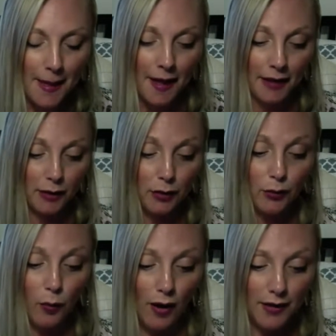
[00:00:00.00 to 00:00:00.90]
You
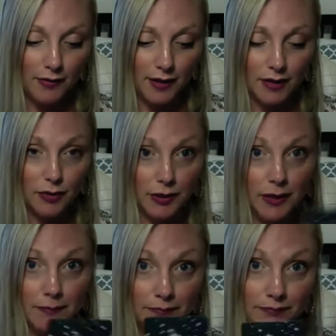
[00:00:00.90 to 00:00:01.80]
want a
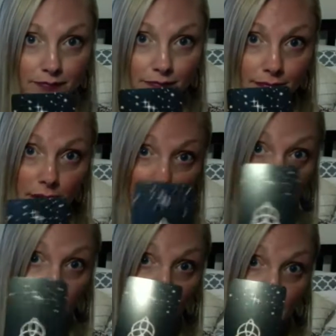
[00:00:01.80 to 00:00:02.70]
victory, and I
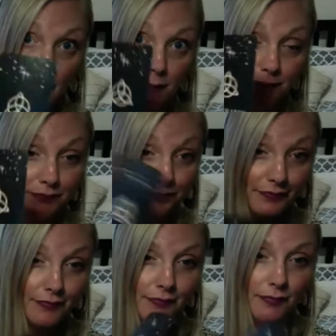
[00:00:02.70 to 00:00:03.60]
feel like
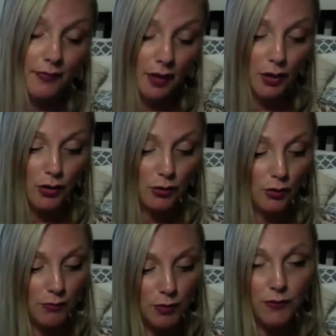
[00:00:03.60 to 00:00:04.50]
you
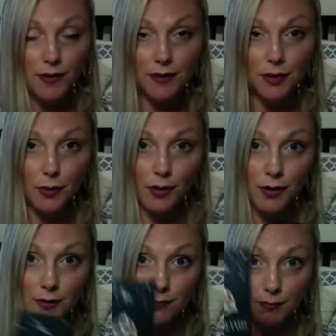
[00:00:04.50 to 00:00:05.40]
moving
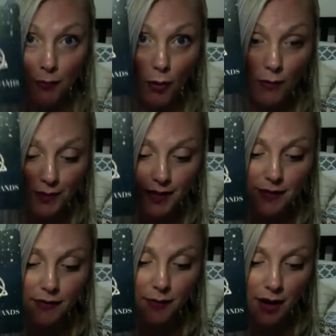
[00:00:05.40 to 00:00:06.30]
towards more peace
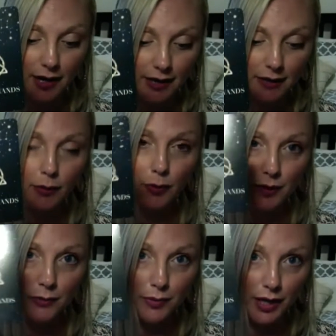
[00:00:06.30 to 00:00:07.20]
of mind
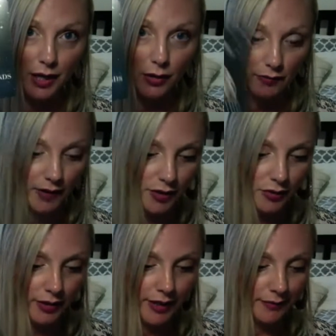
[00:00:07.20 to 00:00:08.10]
will be your
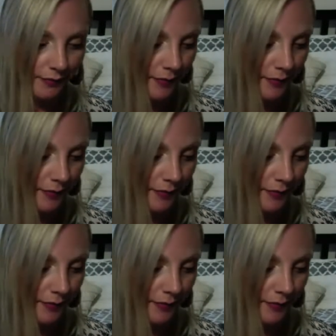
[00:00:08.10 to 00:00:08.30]
victory.